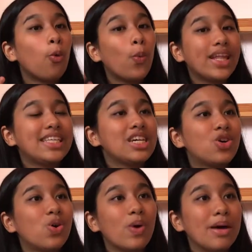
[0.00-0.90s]
witty
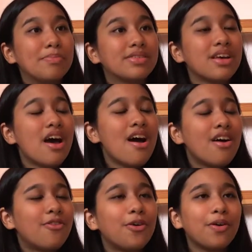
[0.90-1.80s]
quips
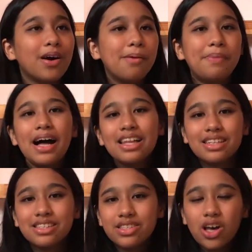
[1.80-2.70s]
for a
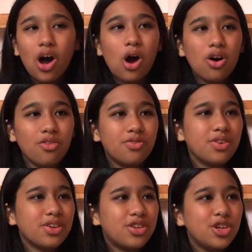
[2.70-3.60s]
balance of
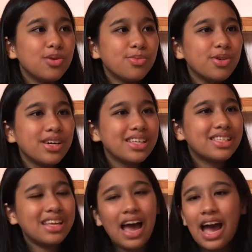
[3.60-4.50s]

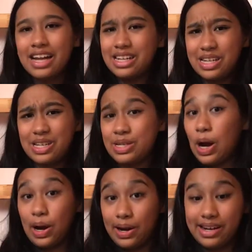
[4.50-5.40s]
humorous and
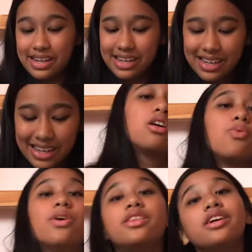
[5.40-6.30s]
dark.
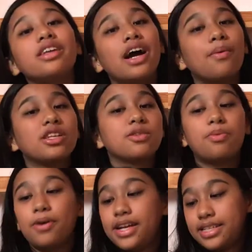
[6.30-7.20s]
One thing that I want to
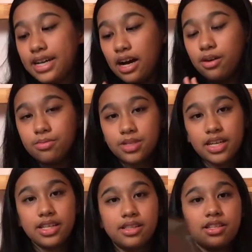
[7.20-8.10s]
point out
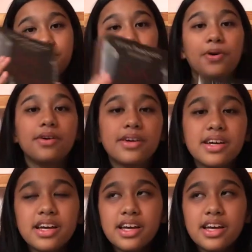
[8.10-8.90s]
in this book